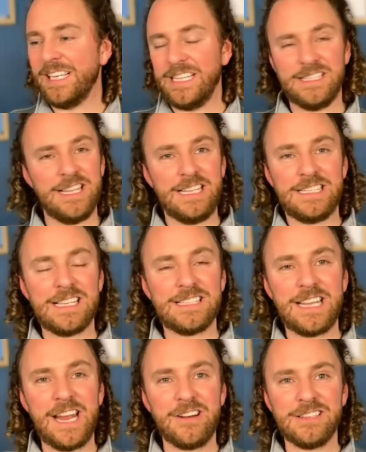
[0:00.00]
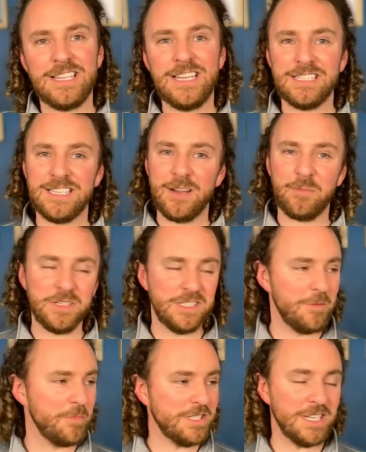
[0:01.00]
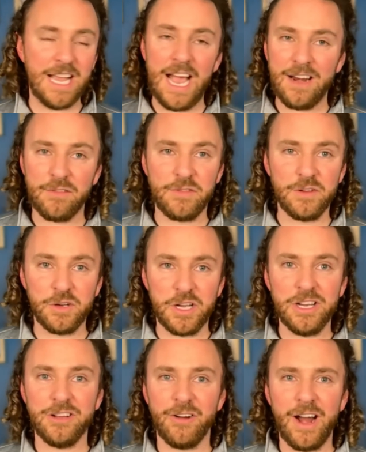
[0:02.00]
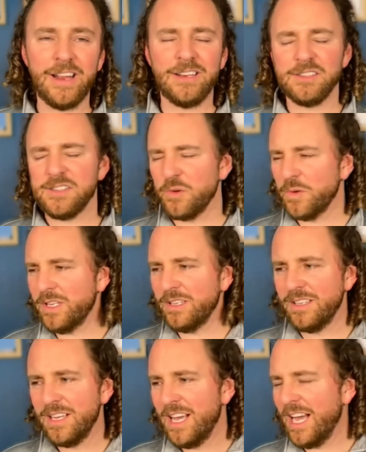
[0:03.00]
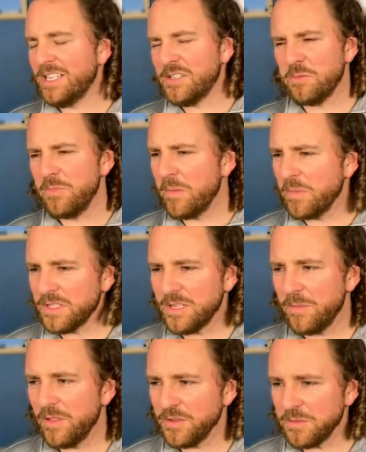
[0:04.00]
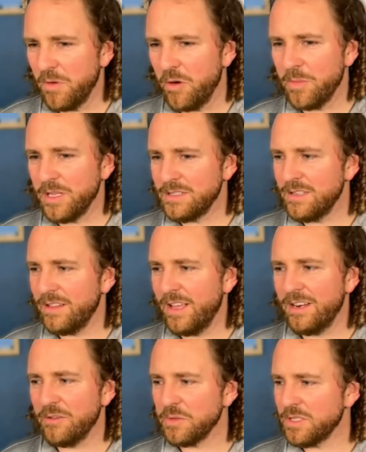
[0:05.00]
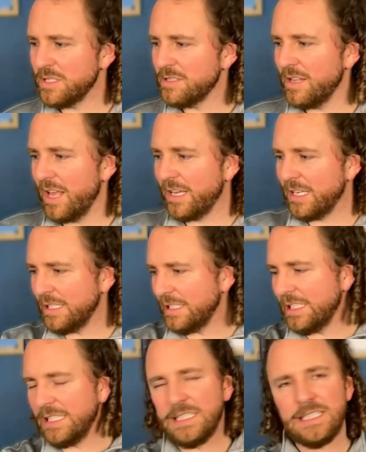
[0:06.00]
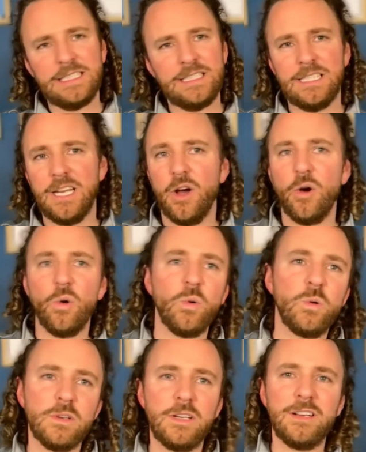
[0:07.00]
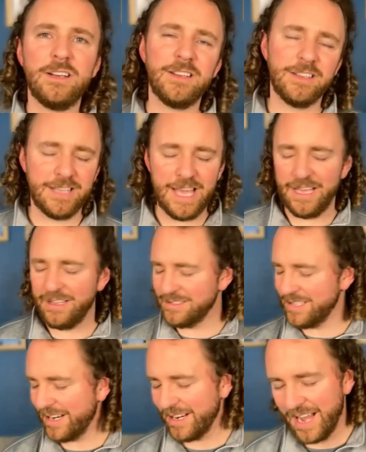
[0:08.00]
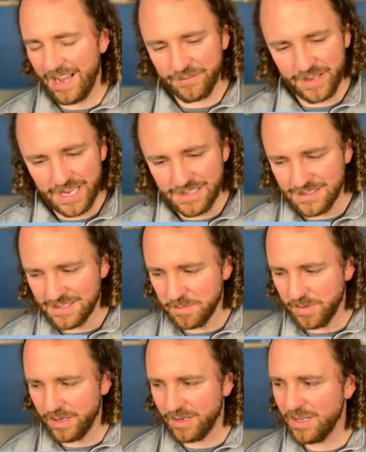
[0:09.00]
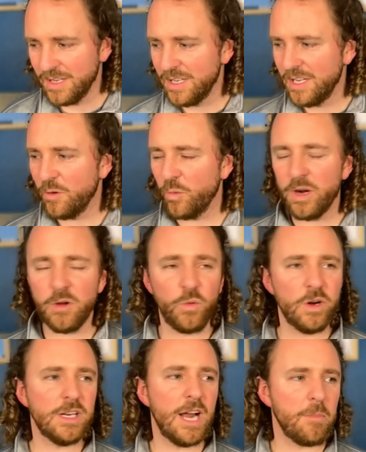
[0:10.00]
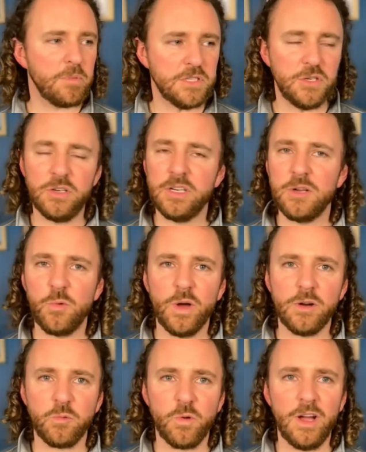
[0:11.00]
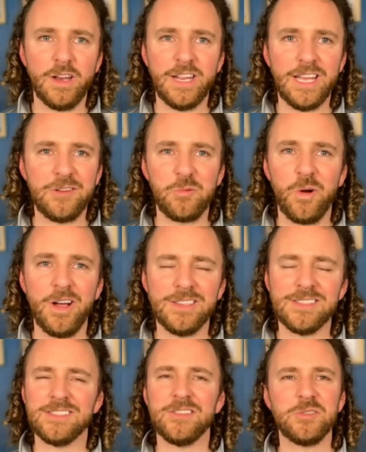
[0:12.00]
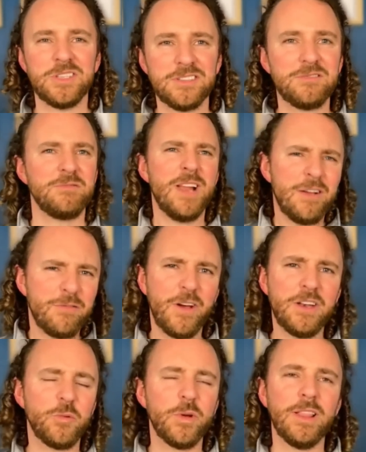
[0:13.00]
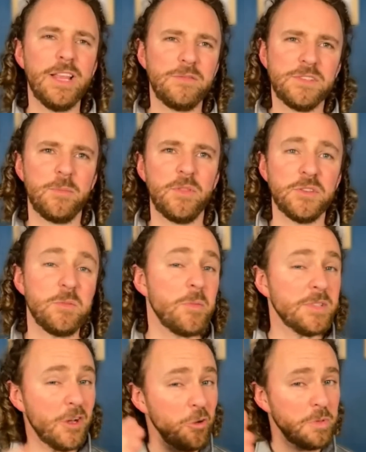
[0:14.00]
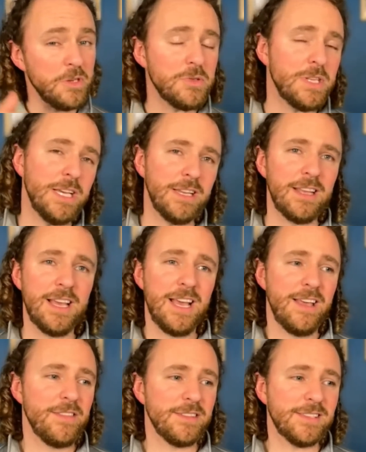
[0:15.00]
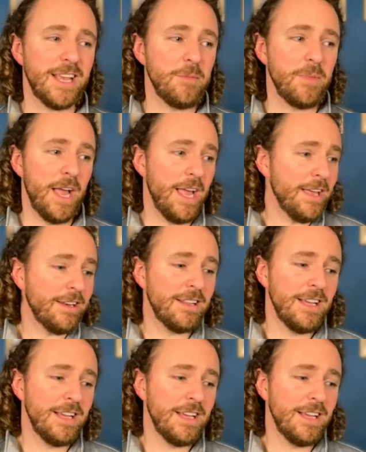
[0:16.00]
it doesn't guarantee a championship, but you got to feel good, right? And so I just remember some of those moments, and then it was just like, no, second half Kansas. But what an opportunity, what a run it was. And so just fun to relive some of those moments. I hope you did the same. And